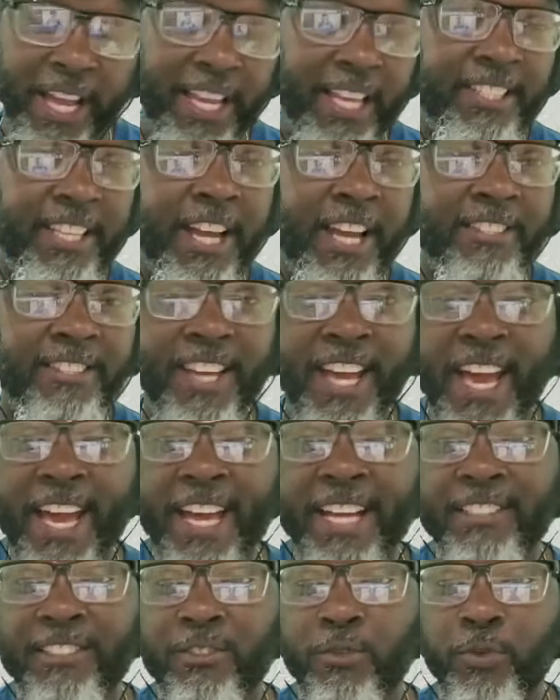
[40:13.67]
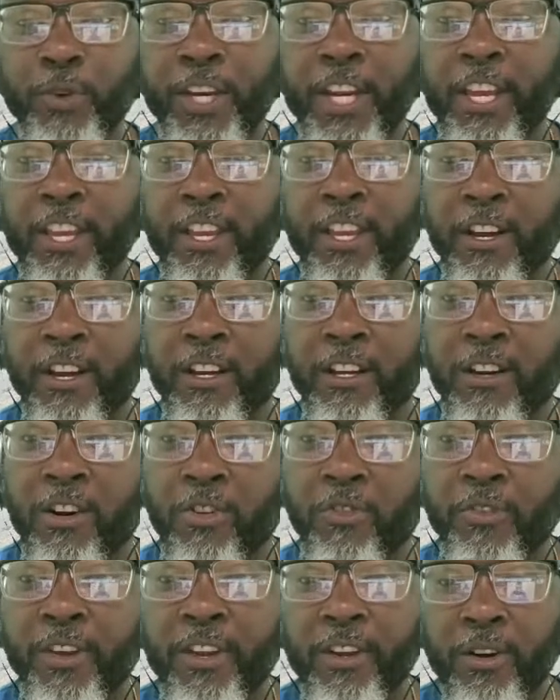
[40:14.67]
guess I should ask. We need a young,
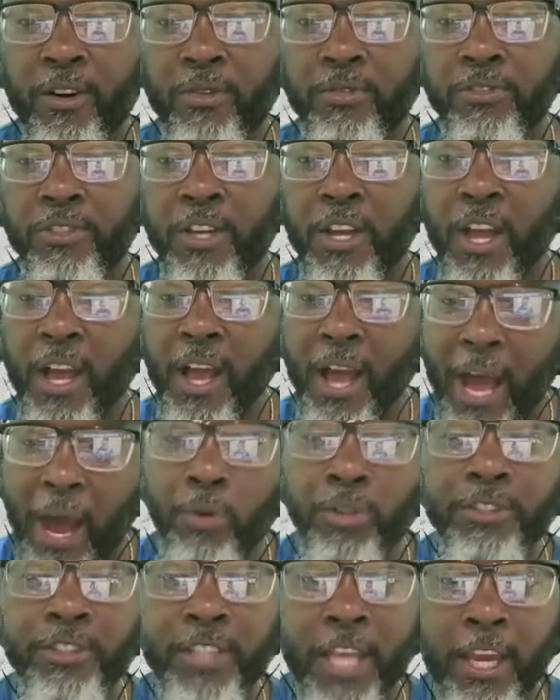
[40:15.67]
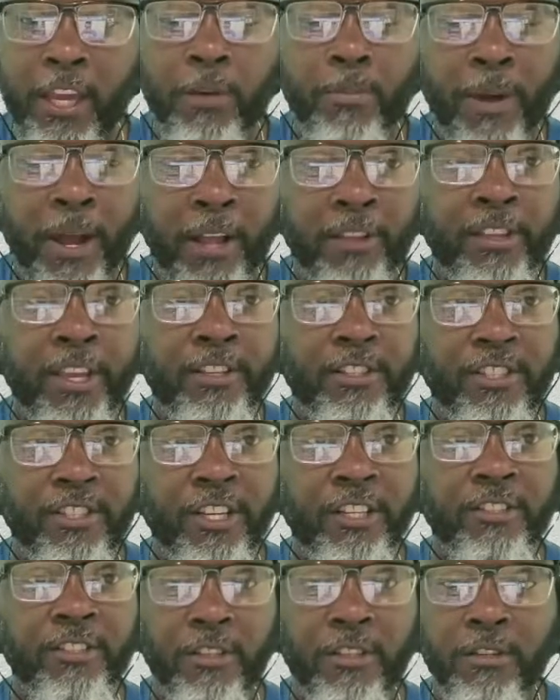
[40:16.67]
hungry coach. I was thinking about that,
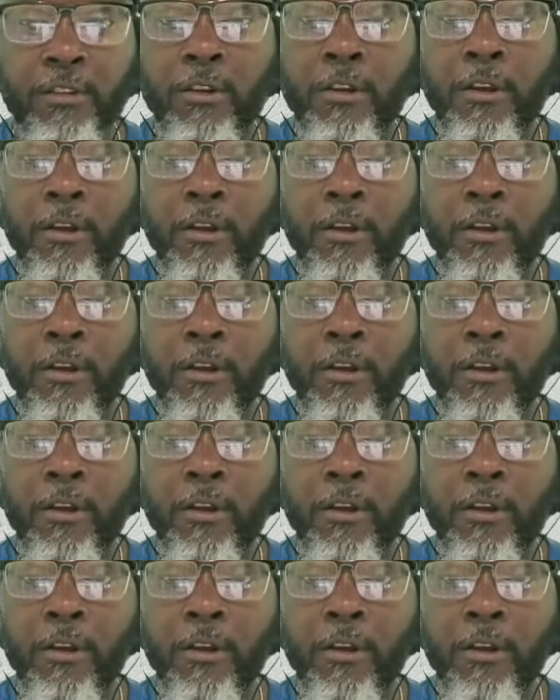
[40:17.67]
Justin.